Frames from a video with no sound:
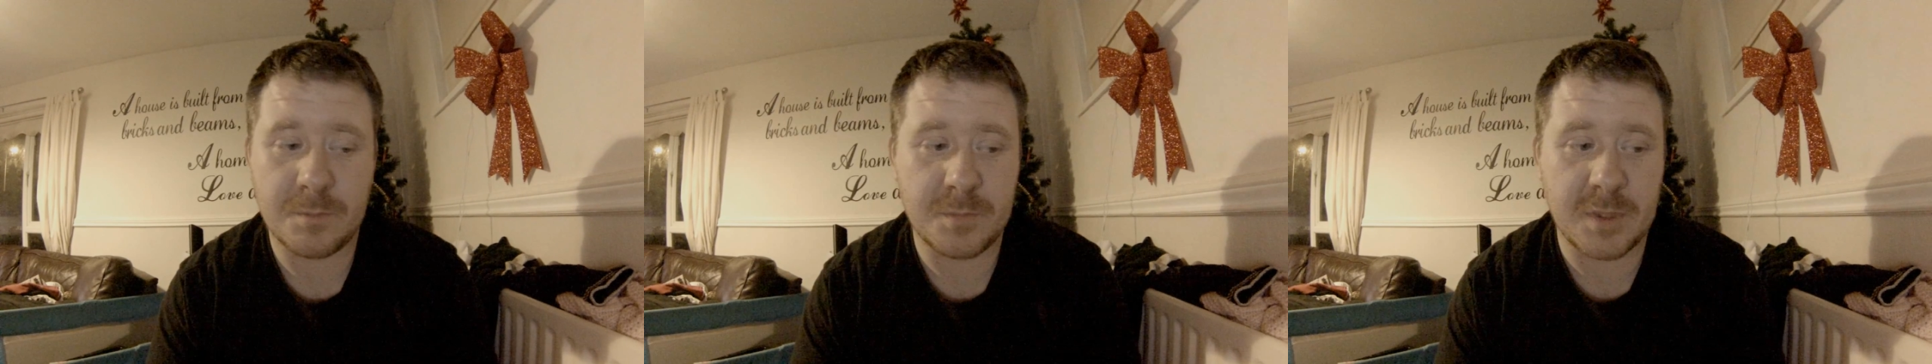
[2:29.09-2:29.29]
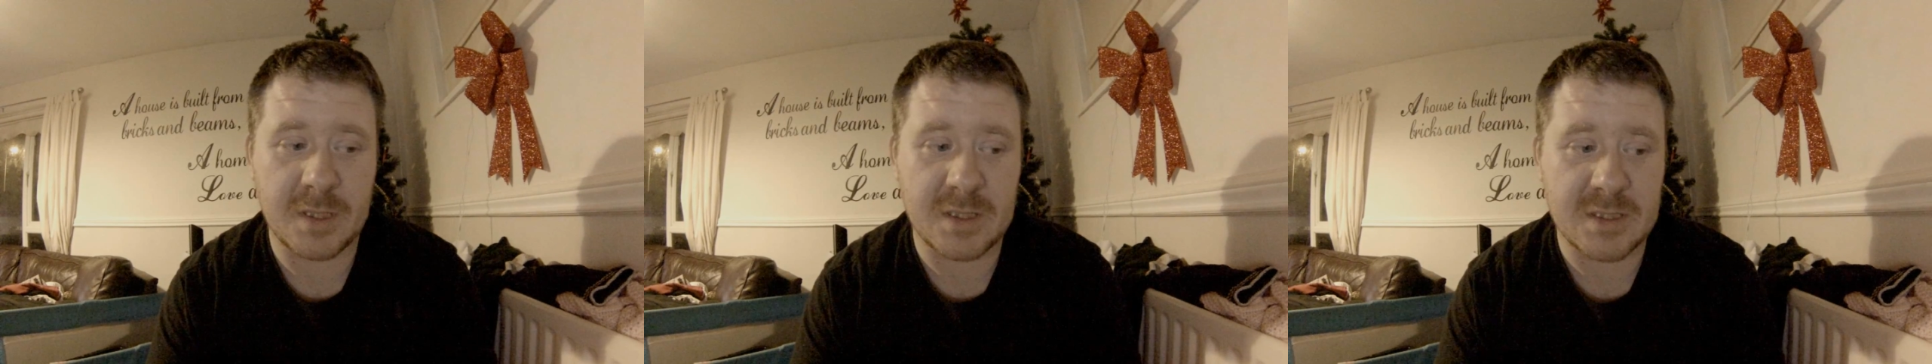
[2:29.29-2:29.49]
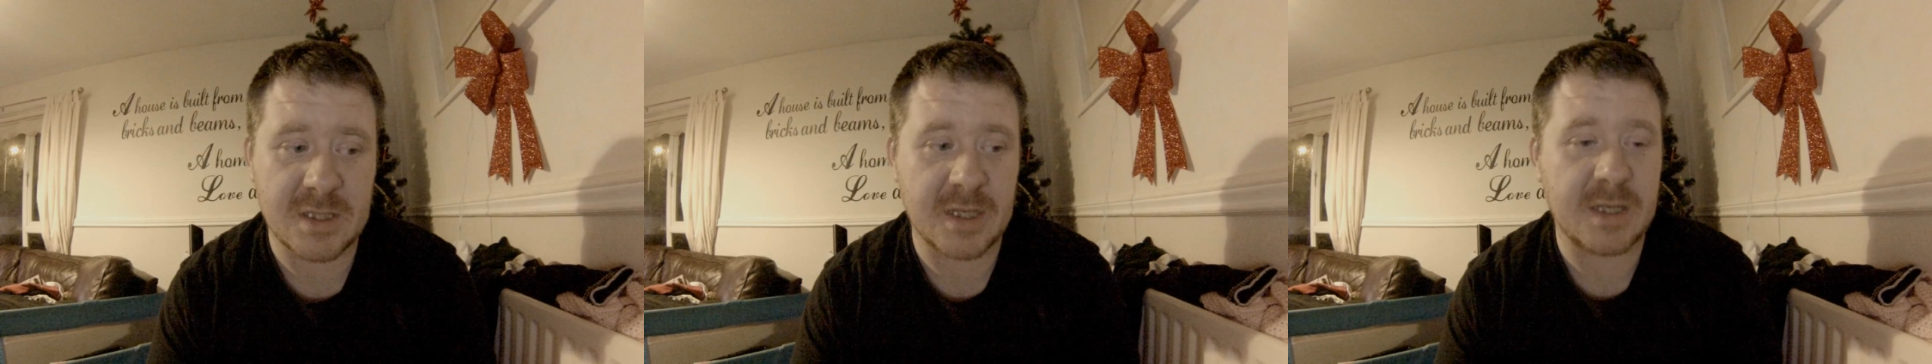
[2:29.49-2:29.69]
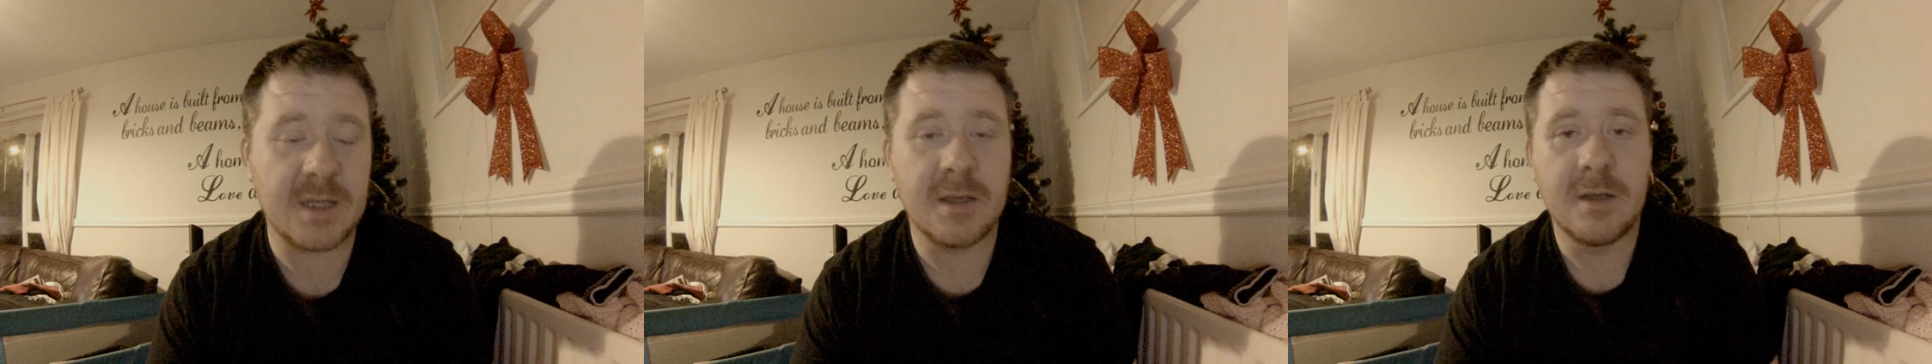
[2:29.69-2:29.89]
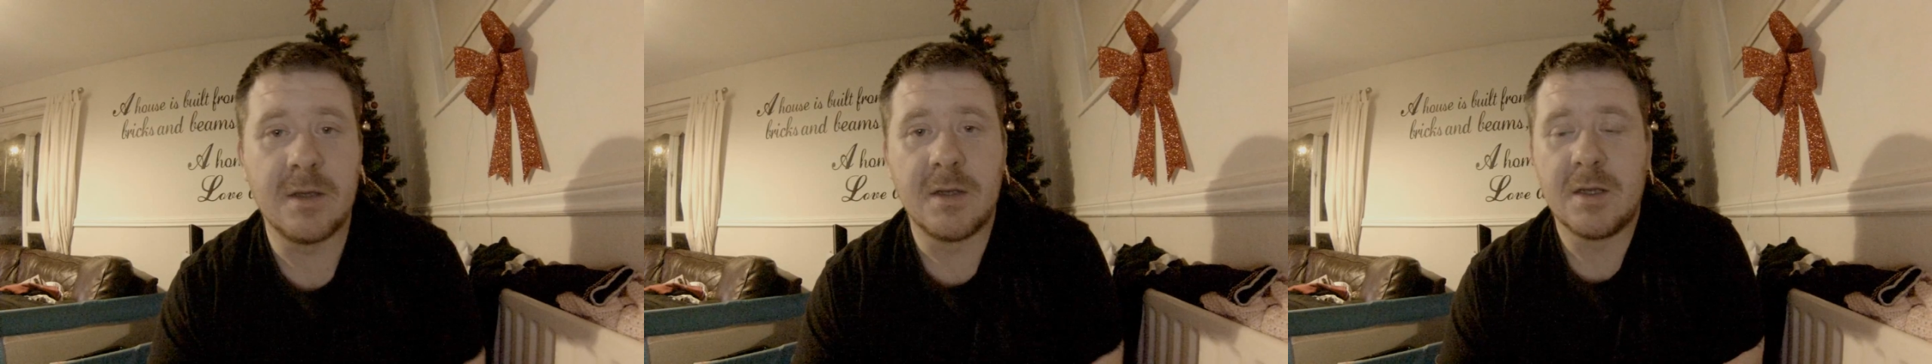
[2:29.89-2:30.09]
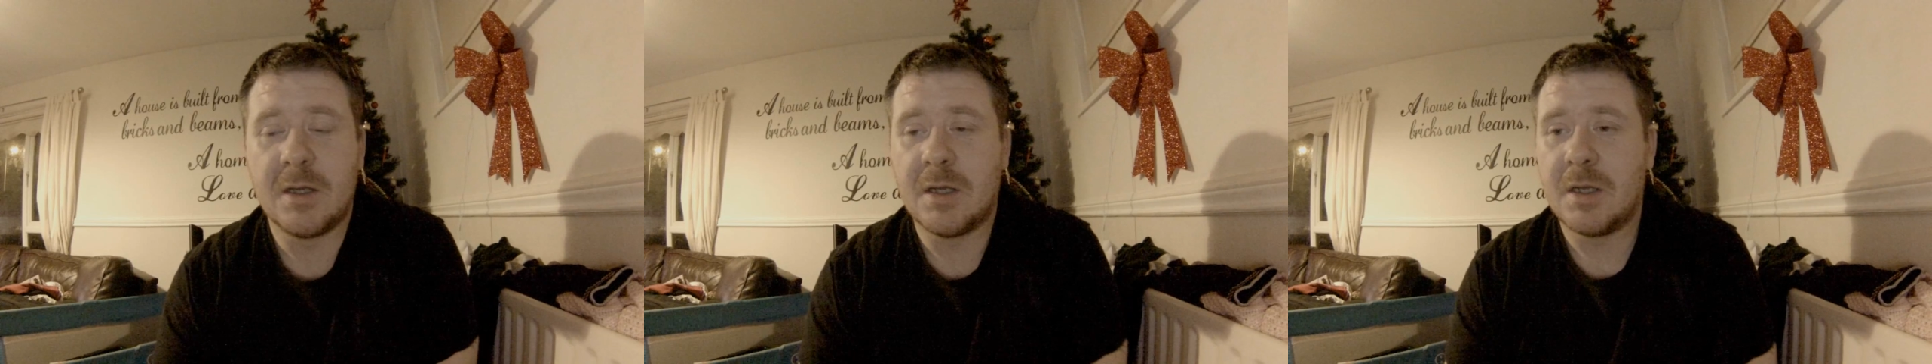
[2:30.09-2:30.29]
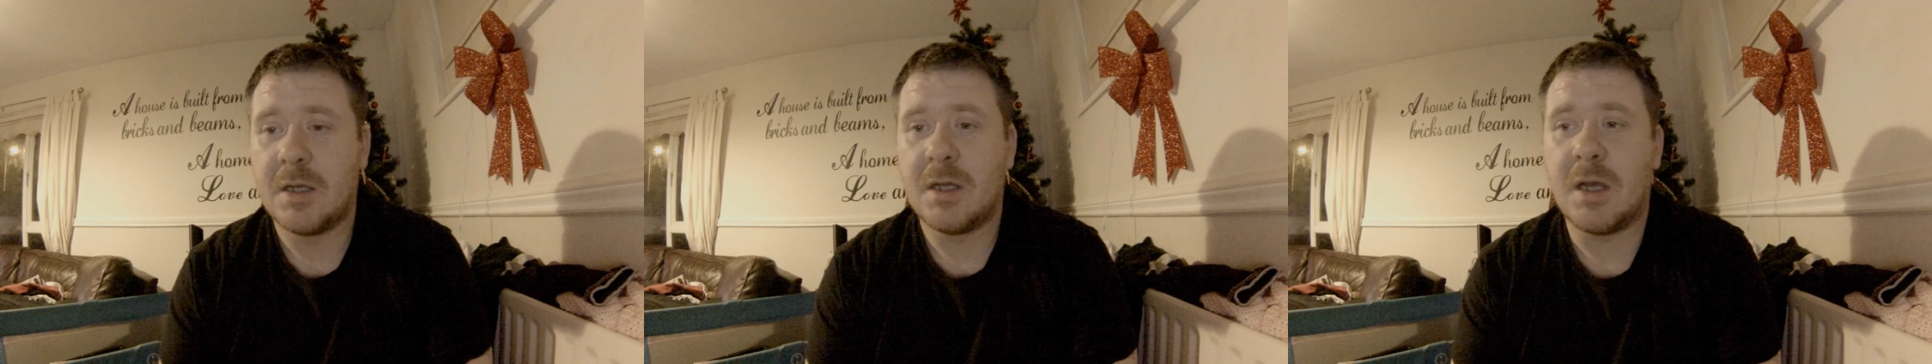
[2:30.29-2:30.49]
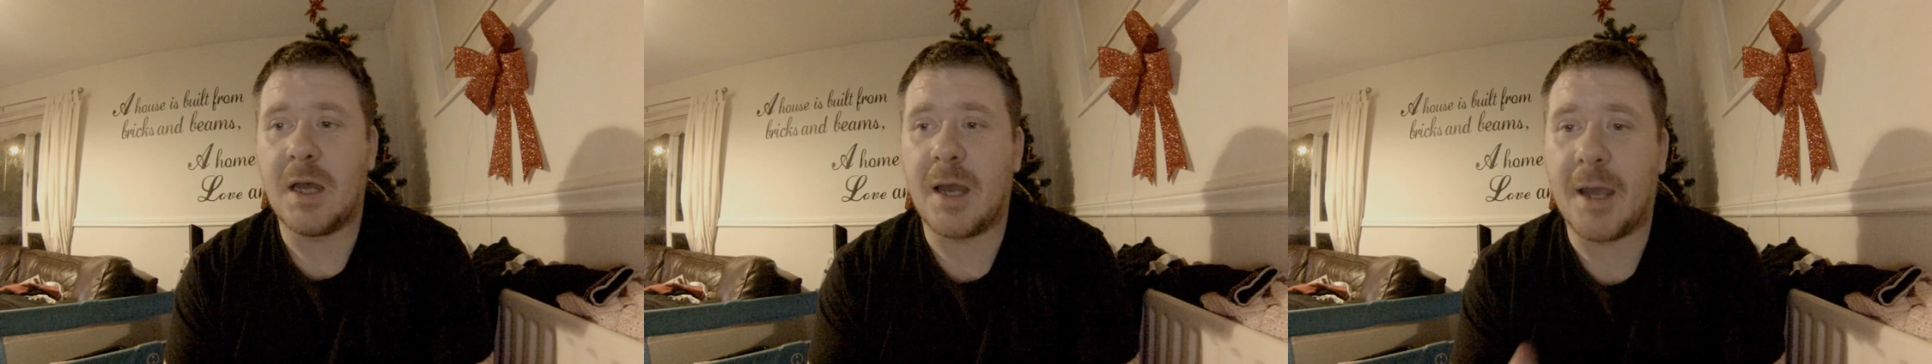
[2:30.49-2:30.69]
P C.
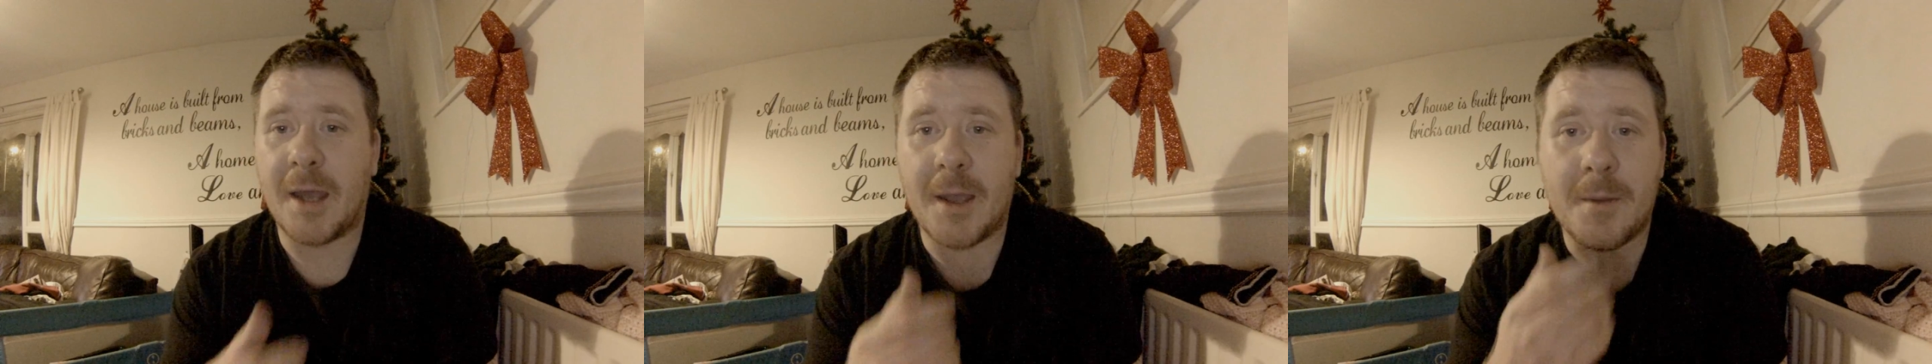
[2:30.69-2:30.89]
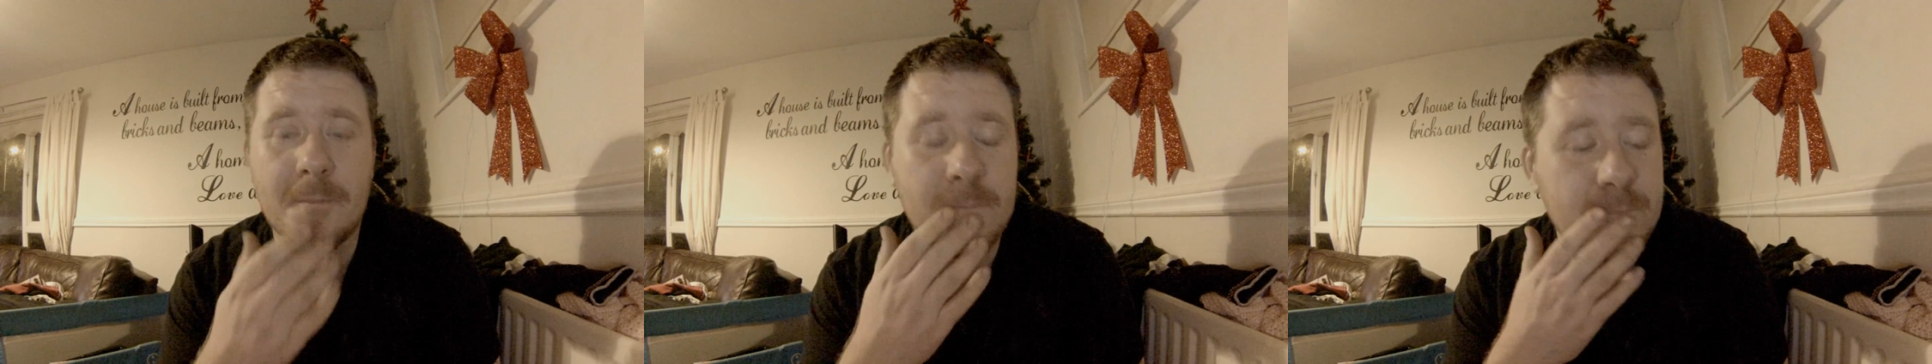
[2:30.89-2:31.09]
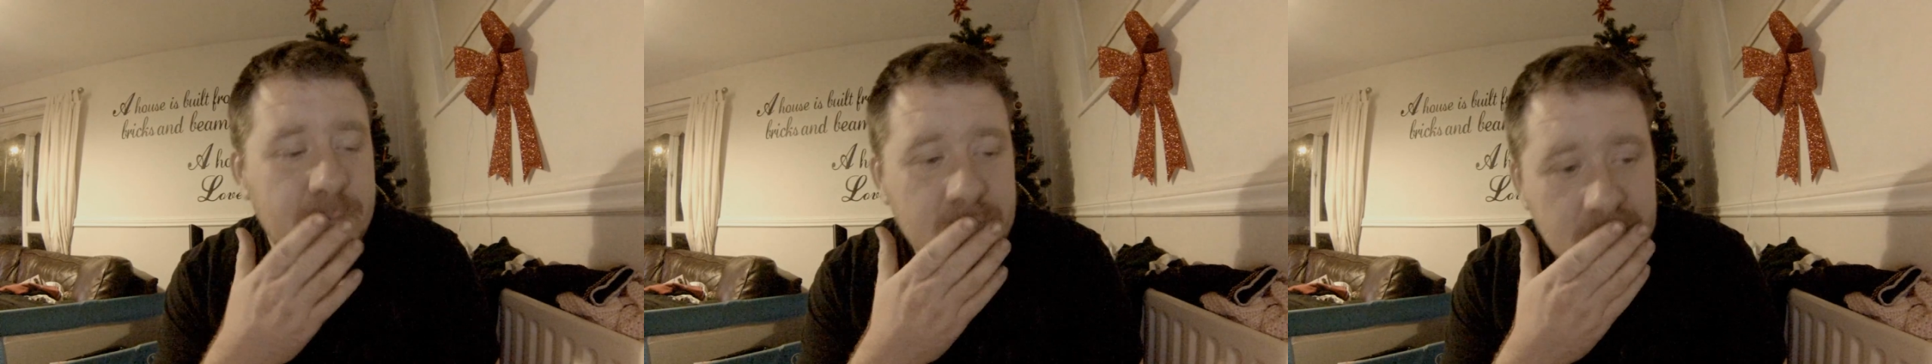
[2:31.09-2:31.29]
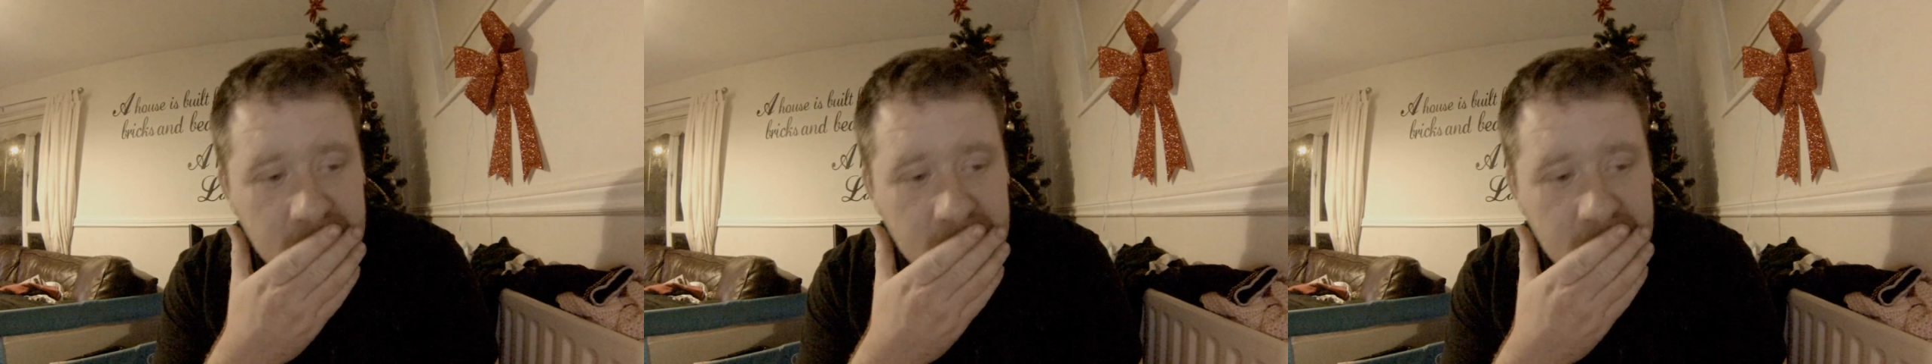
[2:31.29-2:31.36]
Um,